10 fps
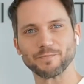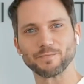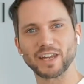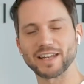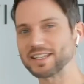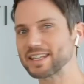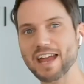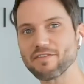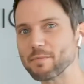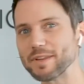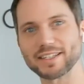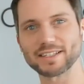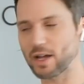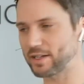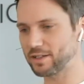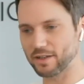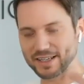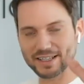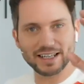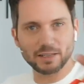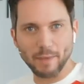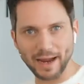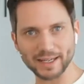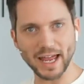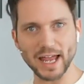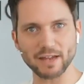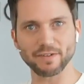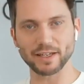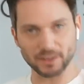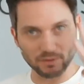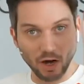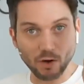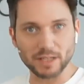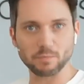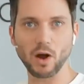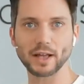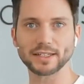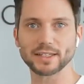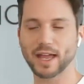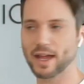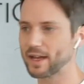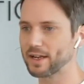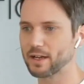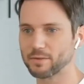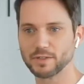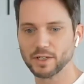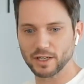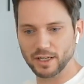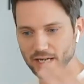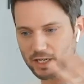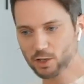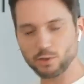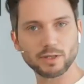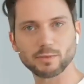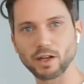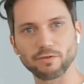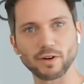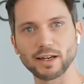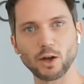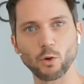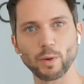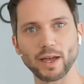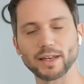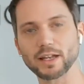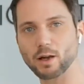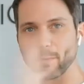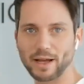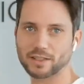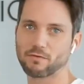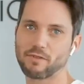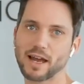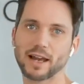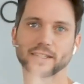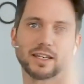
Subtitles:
And it gave him this, he's in his man cave, he's on his mindset, and he can lose himself for a little bit and then come back to reality